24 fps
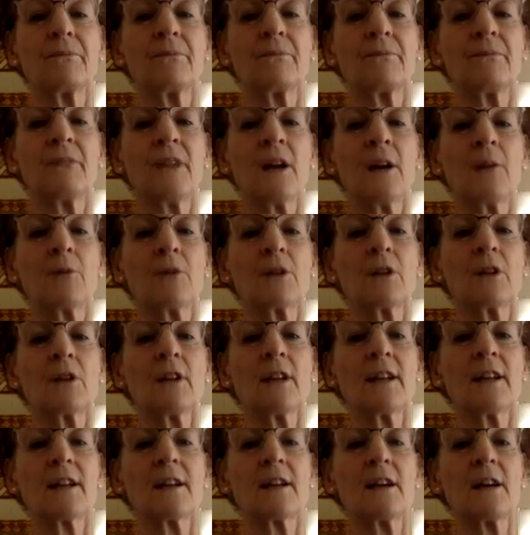Now I'm going to
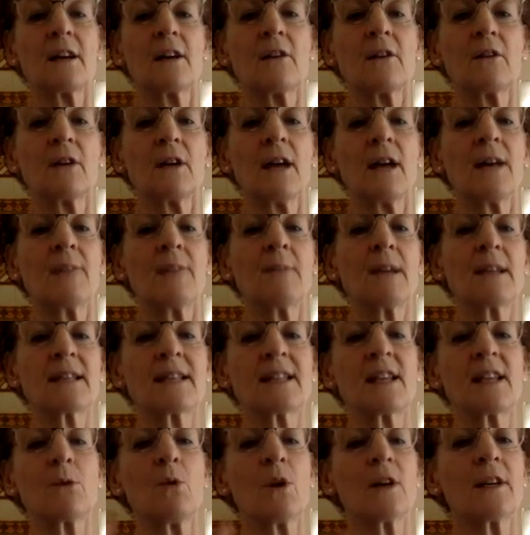let it go. And my
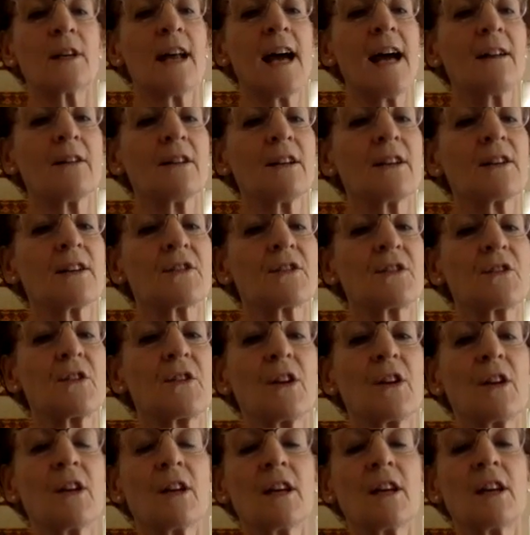C1 atlas
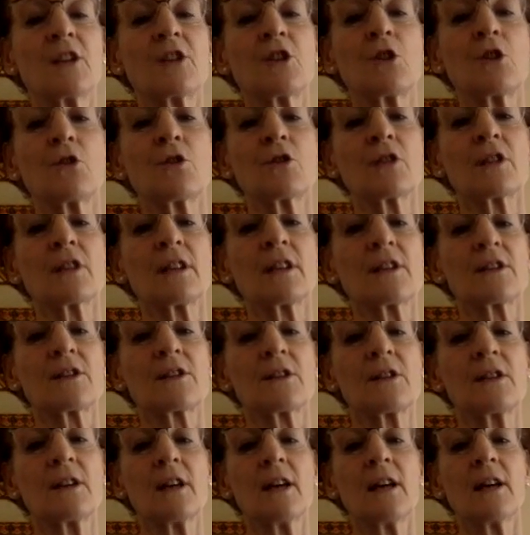is useless.
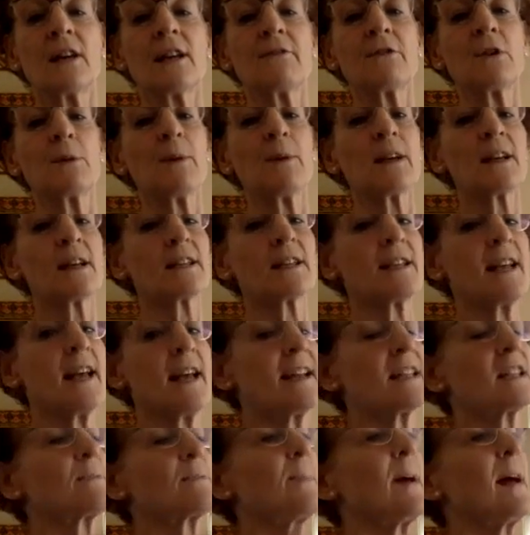And everybody's
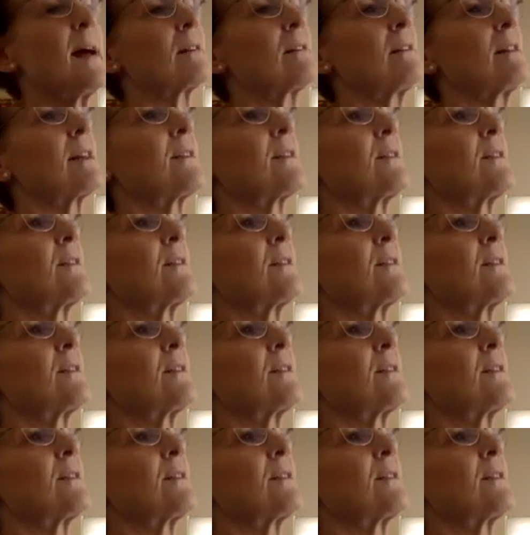head's back like